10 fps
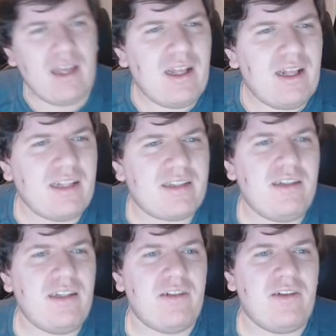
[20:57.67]
Let's
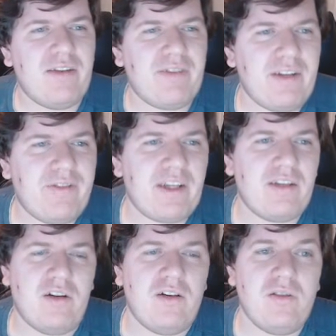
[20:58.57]
see, do I have anything
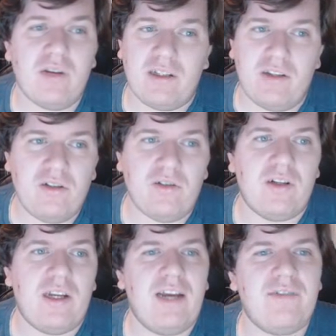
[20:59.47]
else? Oh, I do.
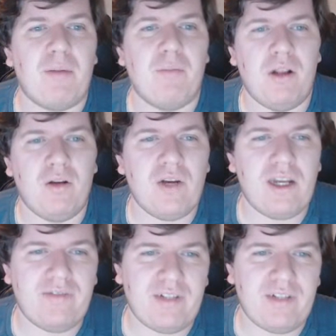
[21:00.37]
I have the Blue Haven